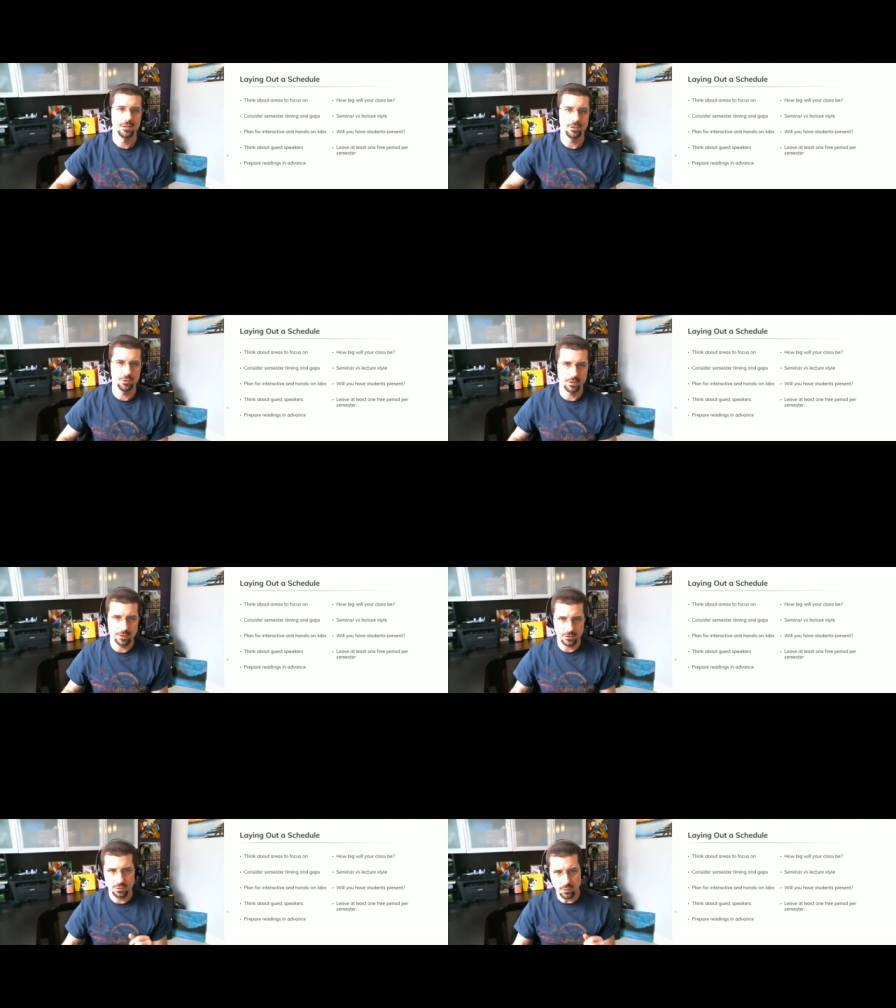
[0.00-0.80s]
you're going
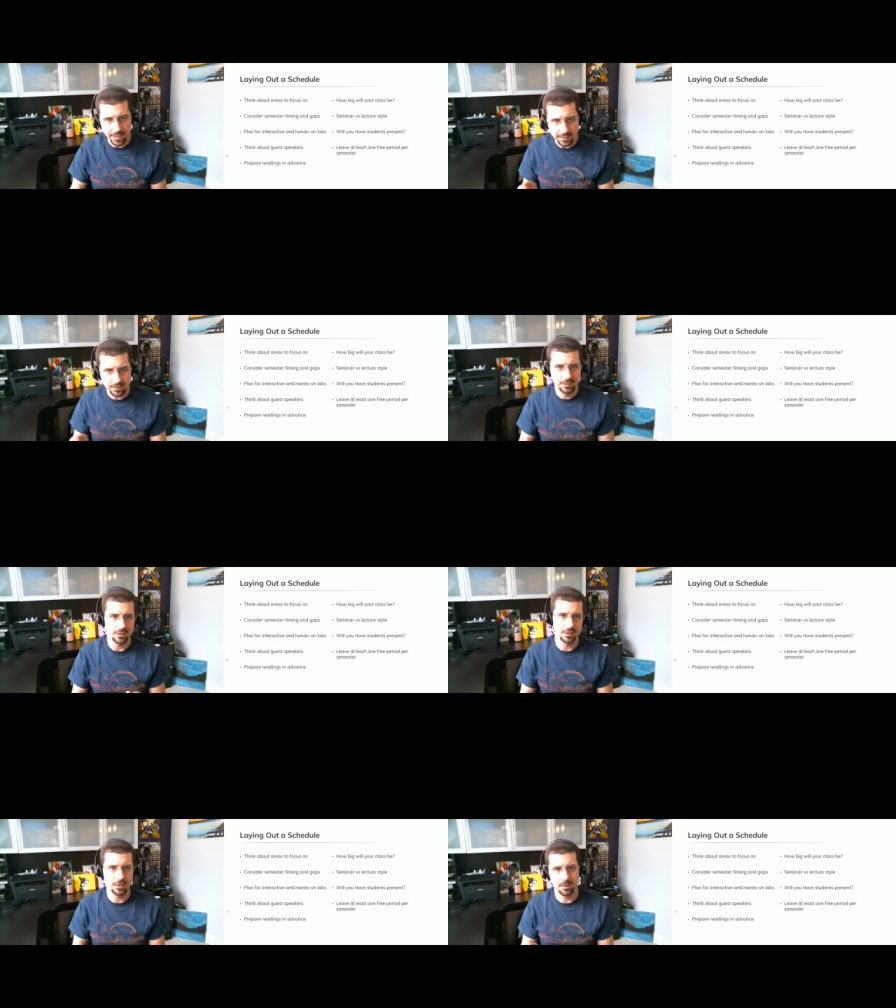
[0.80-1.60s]
to tweak
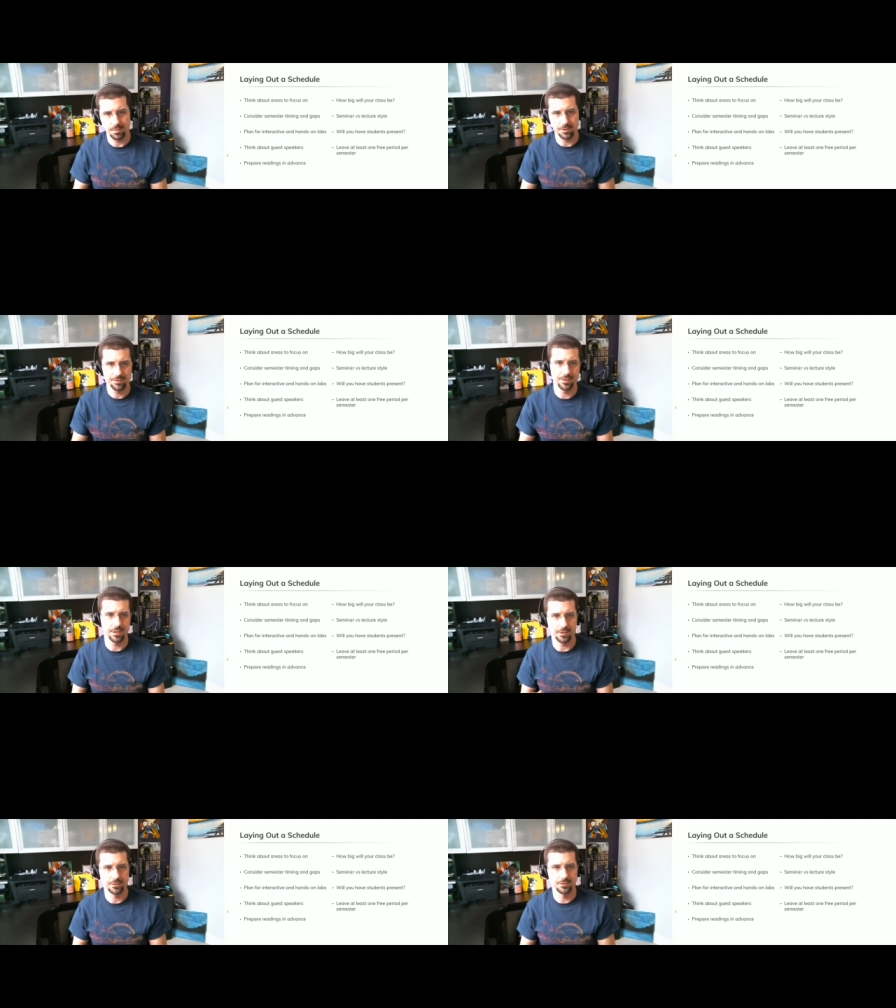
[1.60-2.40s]
a couple of
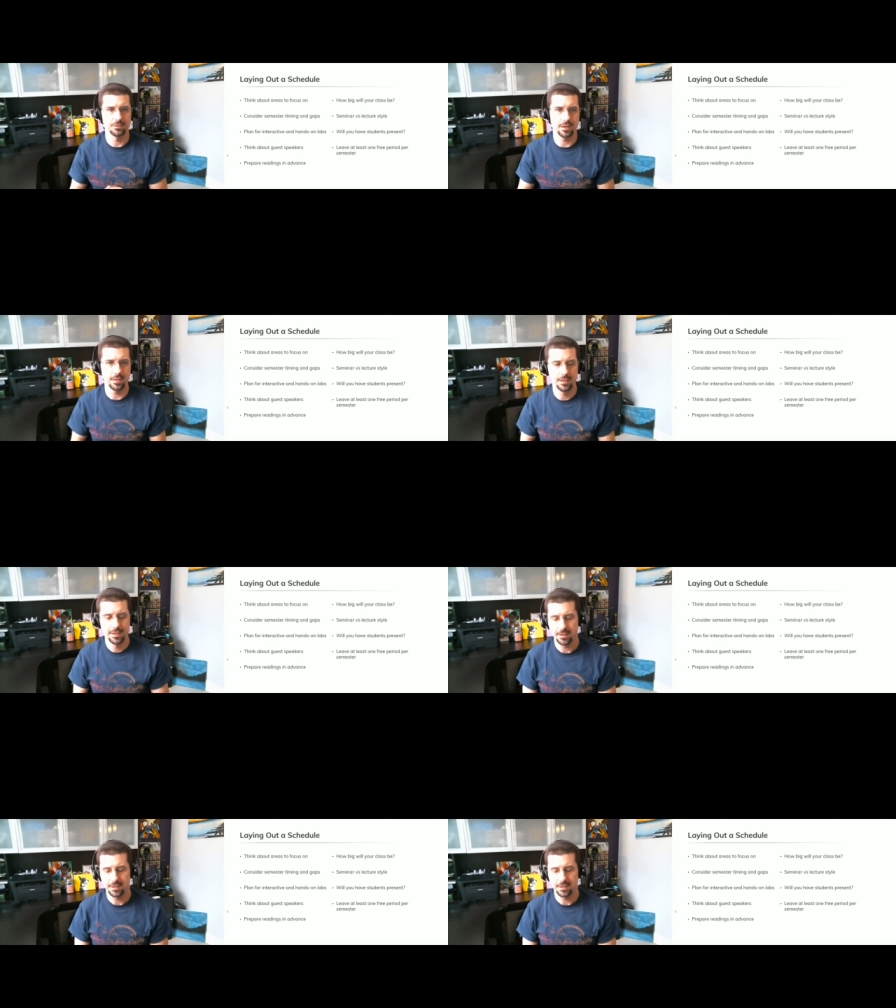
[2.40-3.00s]
things, right?